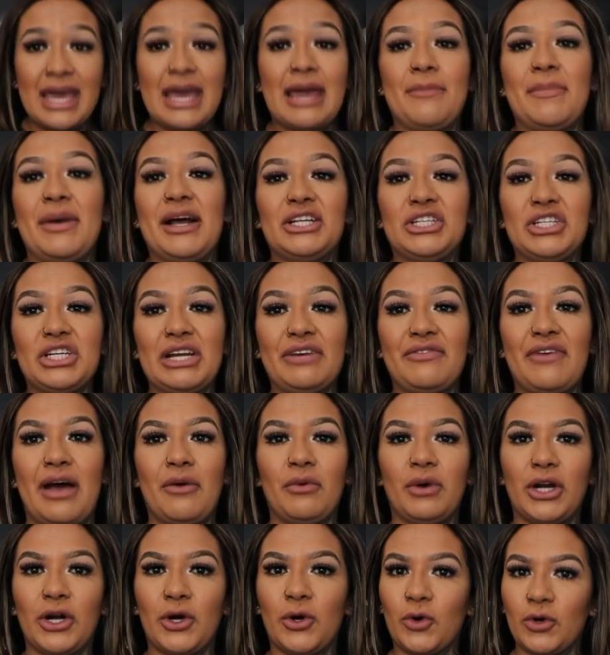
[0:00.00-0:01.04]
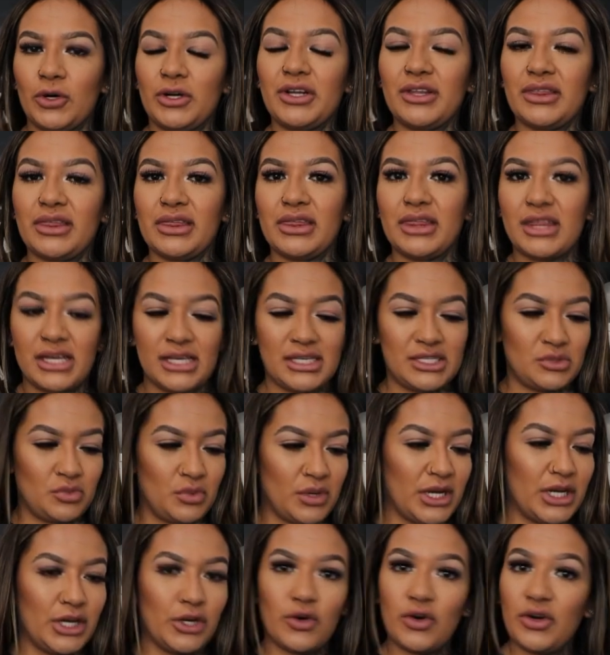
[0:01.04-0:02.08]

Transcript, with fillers: Imagine if I would have ordered this one